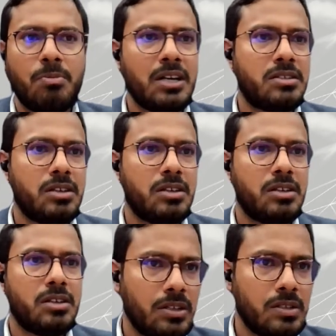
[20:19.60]
for mass
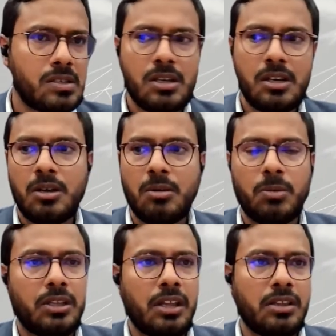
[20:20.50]
surveillance,
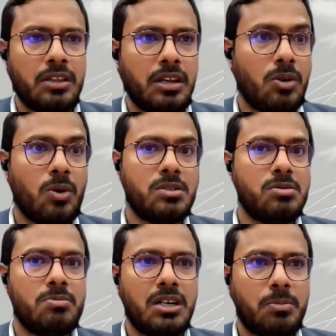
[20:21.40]
but then there are also
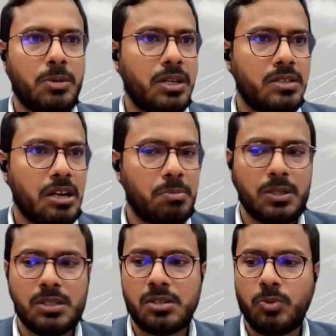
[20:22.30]
multiple
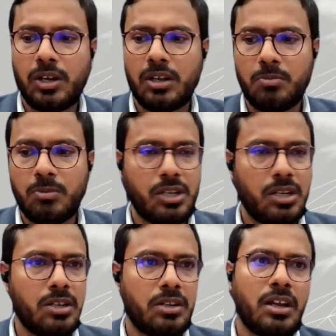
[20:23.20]
examples where
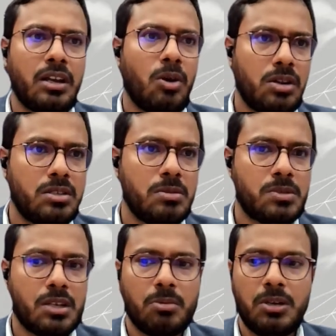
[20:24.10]
machine learning
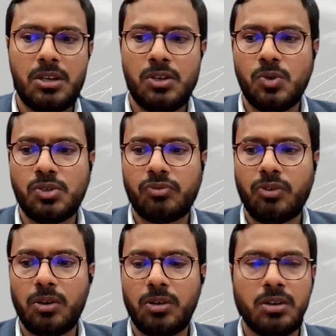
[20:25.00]
algorithms are being used
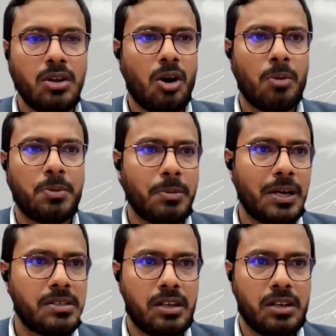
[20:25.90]
for
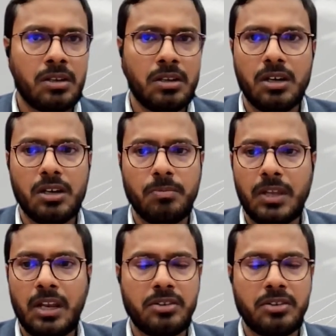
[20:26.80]
optimizing